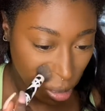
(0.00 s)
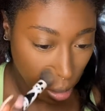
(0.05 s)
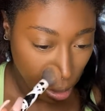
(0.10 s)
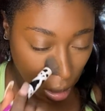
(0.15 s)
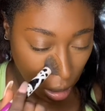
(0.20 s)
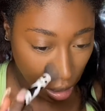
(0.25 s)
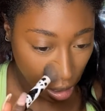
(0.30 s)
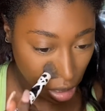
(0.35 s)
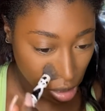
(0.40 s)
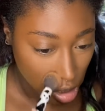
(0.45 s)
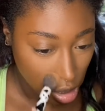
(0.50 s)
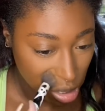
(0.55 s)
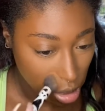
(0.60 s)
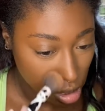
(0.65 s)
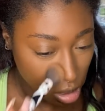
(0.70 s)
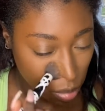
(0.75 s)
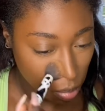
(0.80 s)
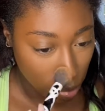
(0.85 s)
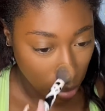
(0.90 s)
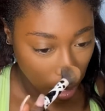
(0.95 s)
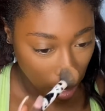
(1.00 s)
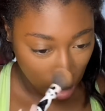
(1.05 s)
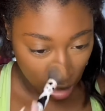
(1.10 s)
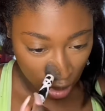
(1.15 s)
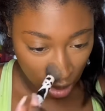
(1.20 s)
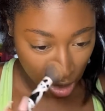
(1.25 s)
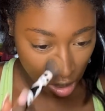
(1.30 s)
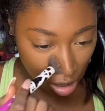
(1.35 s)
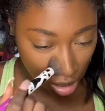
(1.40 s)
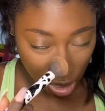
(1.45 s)
And I just pat
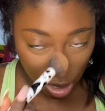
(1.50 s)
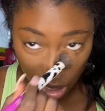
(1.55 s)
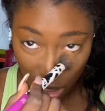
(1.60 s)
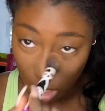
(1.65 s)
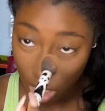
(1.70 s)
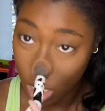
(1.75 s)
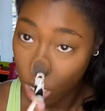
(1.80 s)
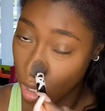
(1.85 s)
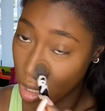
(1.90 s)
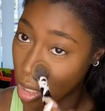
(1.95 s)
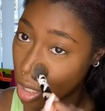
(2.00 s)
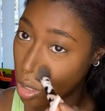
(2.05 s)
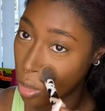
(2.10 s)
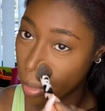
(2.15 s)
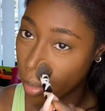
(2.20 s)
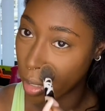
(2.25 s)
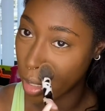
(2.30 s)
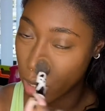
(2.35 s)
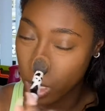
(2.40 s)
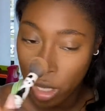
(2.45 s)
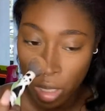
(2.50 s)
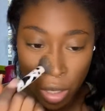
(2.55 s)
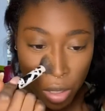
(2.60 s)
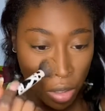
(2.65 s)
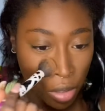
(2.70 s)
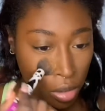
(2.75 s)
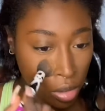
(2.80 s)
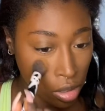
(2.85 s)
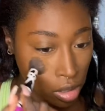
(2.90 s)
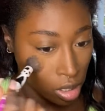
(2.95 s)
this in, do my
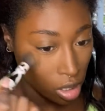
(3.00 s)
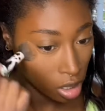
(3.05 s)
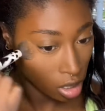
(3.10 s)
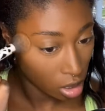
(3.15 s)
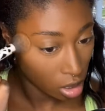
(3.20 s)
nose,